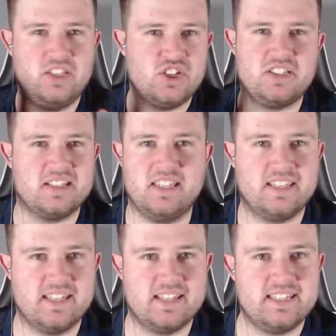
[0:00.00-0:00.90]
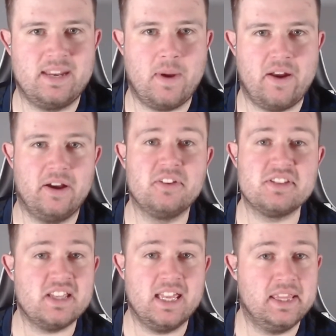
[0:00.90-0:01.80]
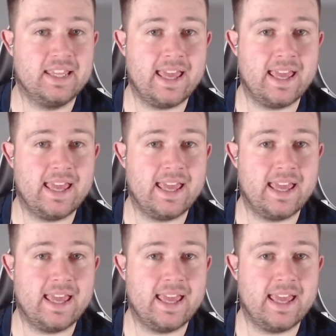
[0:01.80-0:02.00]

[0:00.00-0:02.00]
it just doesn't exist anywhere else in the